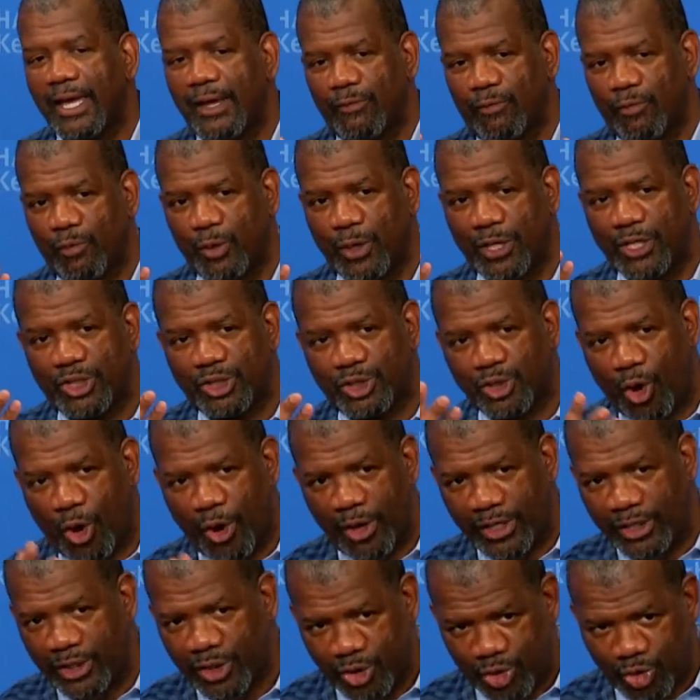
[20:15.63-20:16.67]
if we
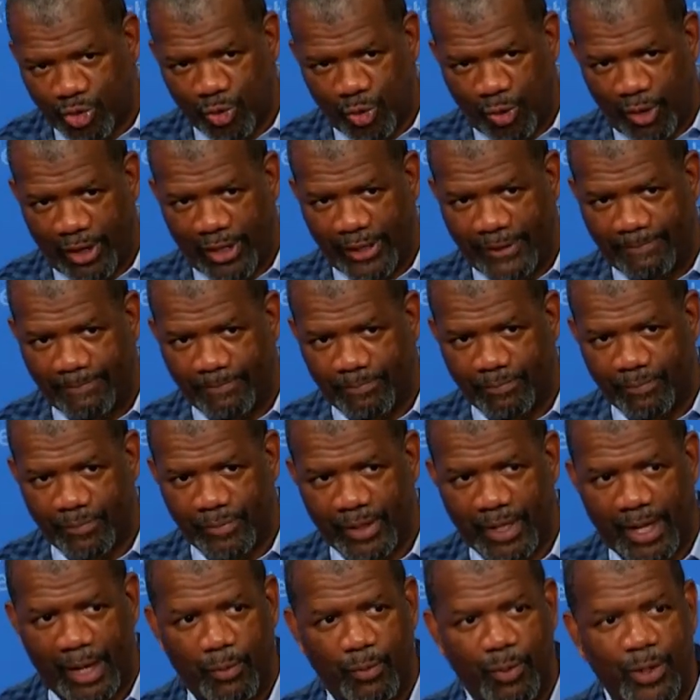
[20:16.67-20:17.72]
start in Detroit
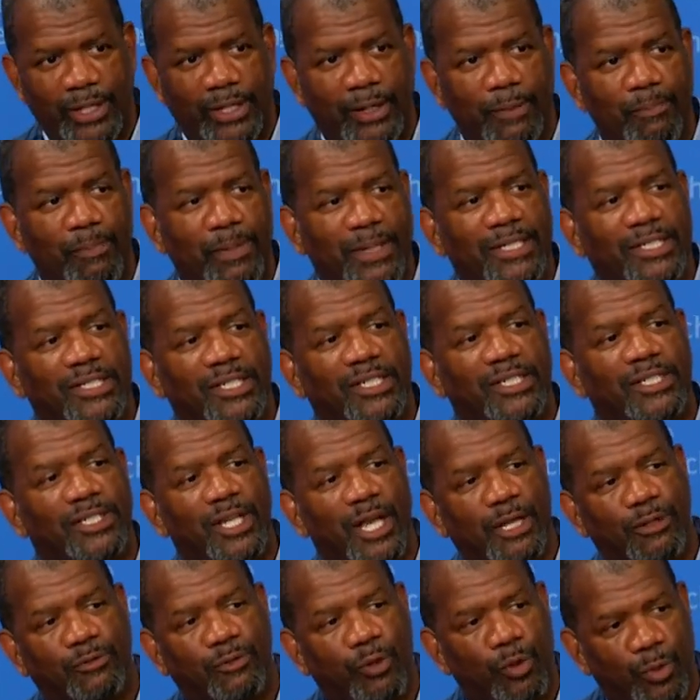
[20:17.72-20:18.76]
and we can be
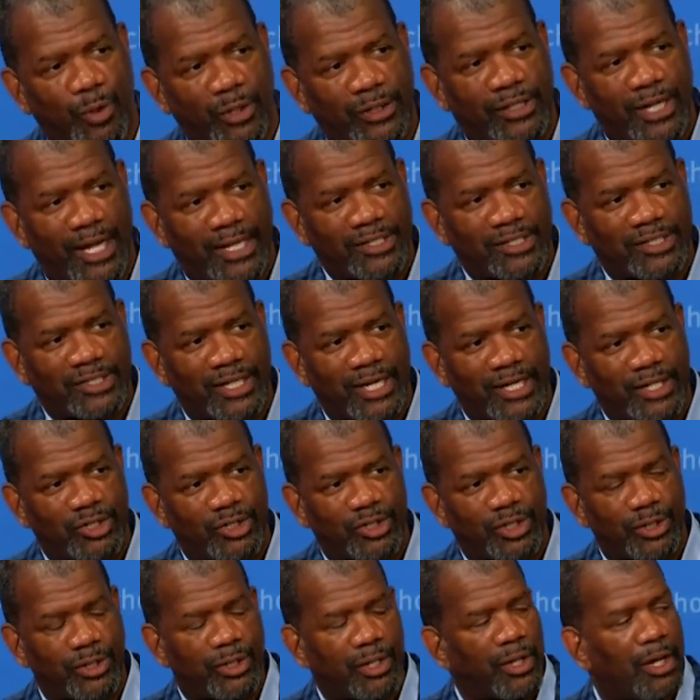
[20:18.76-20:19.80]
successful with that
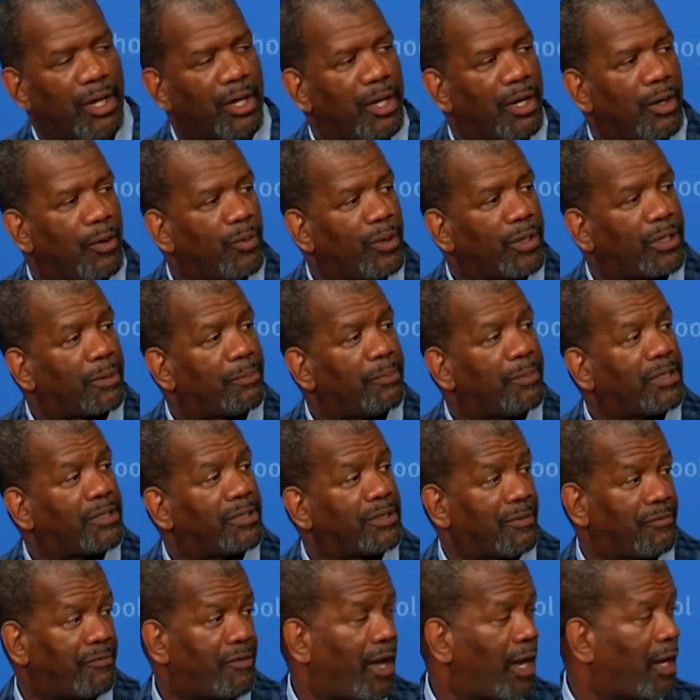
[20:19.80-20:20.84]
station, we can
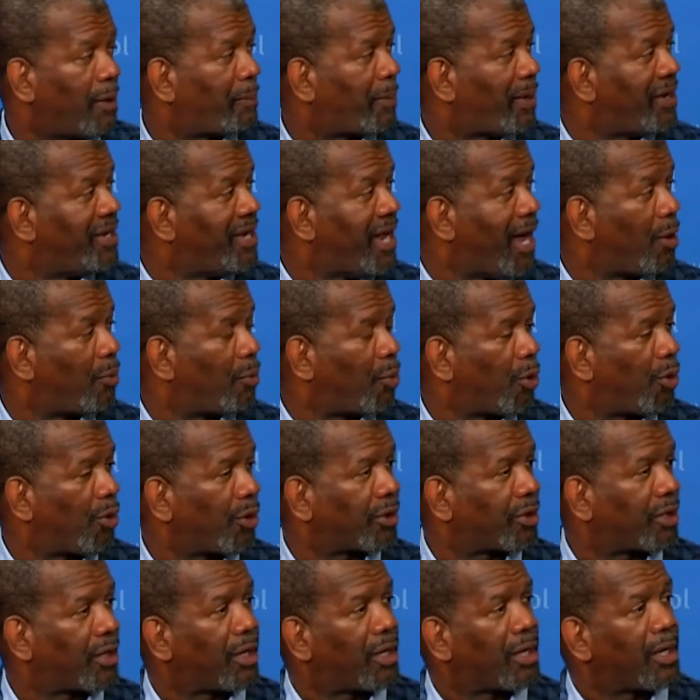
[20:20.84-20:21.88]
develop a
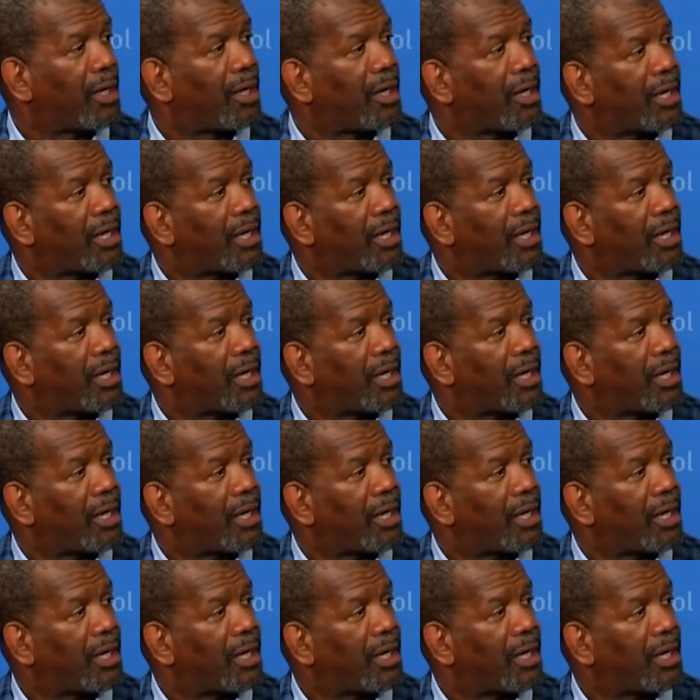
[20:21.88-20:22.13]
network,